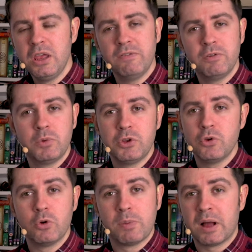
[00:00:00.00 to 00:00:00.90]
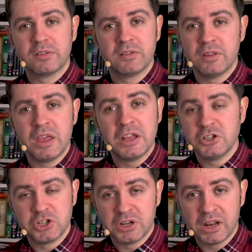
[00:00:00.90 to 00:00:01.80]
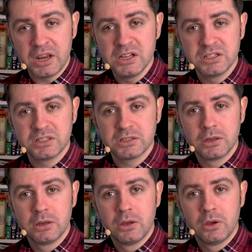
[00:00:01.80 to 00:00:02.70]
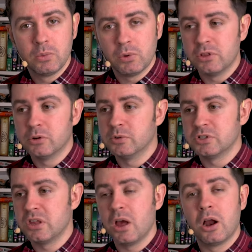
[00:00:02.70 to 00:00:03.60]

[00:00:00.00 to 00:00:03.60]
Even when you go back to the ancient Greece, when there was the